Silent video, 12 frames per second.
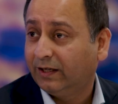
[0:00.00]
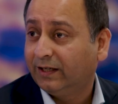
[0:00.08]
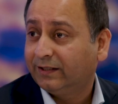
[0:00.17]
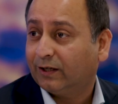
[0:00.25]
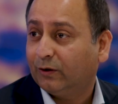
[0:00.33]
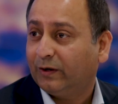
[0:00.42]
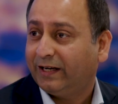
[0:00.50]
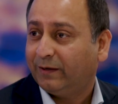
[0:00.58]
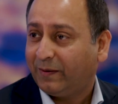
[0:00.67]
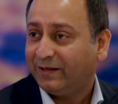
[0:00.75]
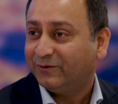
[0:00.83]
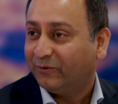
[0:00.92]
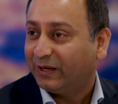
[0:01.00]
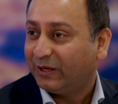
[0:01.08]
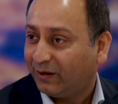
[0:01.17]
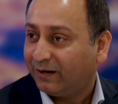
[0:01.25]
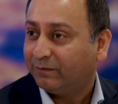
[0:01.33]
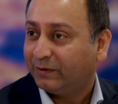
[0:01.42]
So it depends on where you
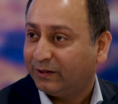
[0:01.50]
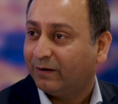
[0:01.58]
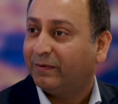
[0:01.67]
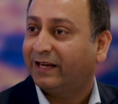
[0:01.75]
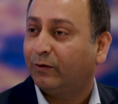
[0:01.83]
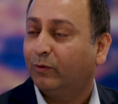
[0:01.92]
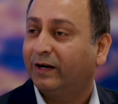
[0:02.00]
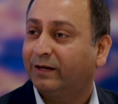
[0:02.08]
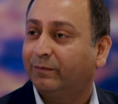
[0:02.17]
are, but you can make it work in